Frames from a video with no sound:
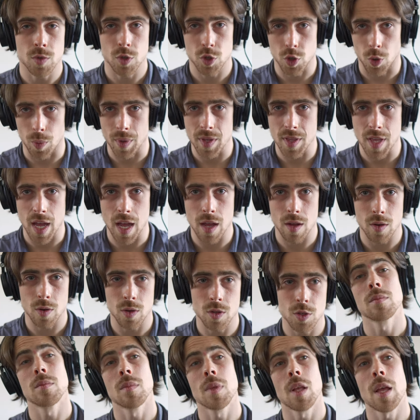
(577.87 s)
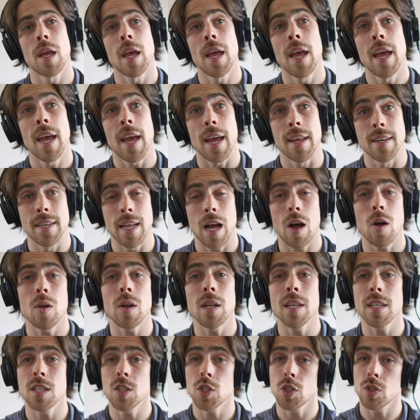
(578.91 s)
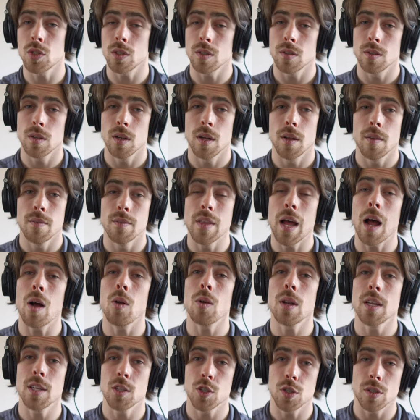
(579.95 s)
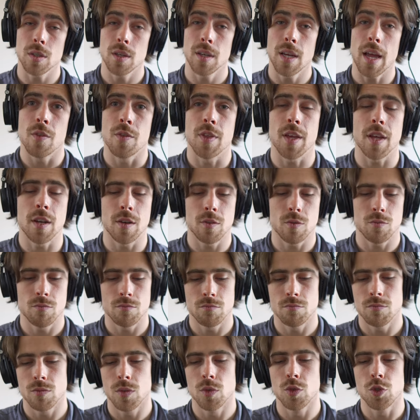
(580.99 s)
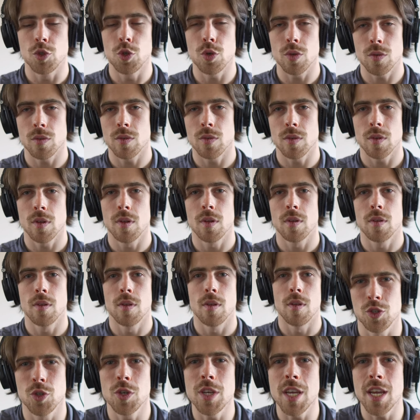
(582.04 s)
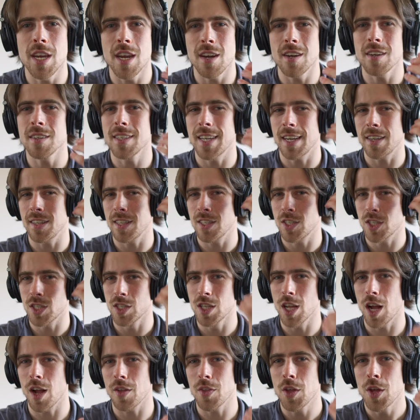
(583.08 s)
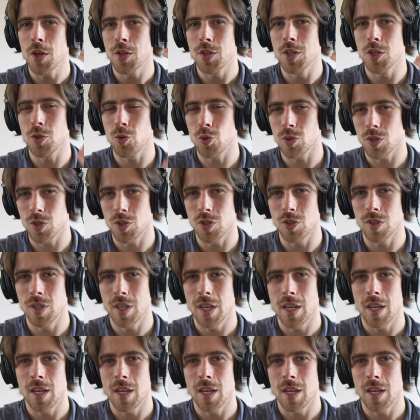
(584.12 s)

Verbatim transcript: So we that... And now let's... Now let's... Then you... You hear that it's not the...